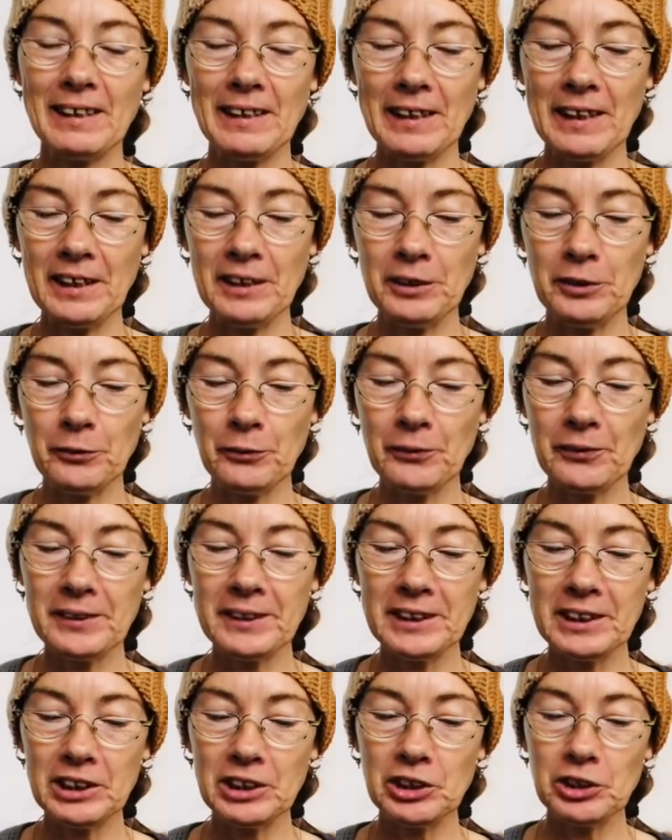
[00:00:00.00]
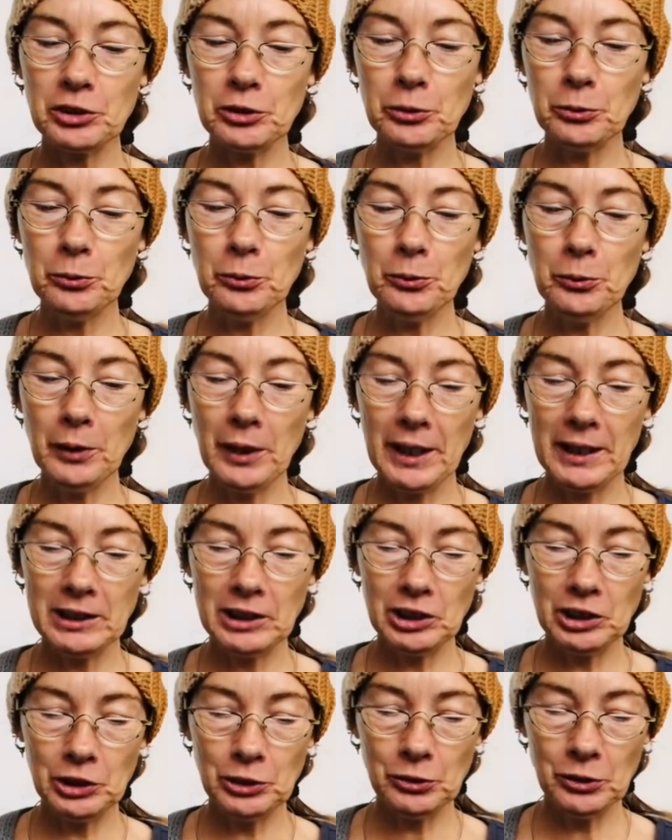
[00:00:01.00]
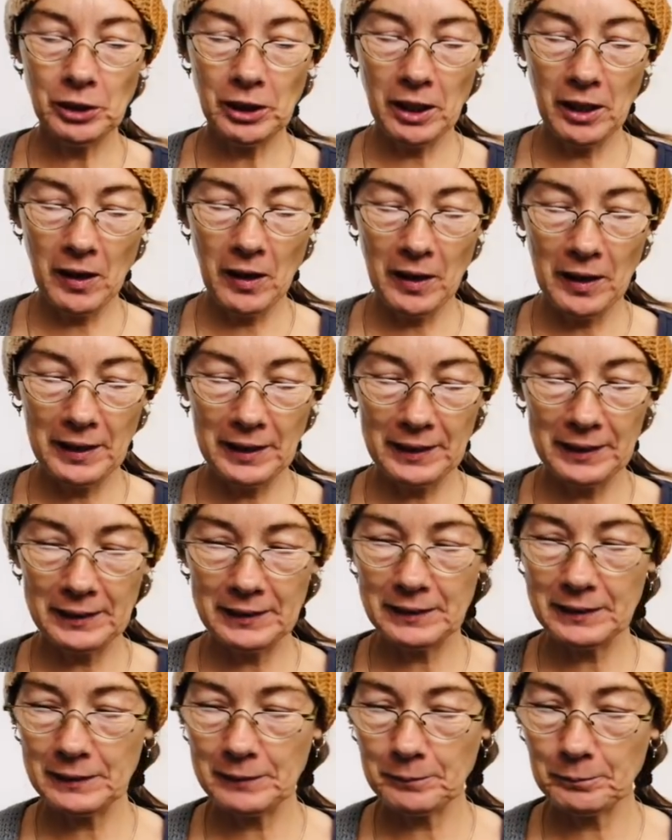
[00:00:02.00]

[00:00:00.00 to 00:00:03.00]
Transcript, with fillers: They greet you and your guide,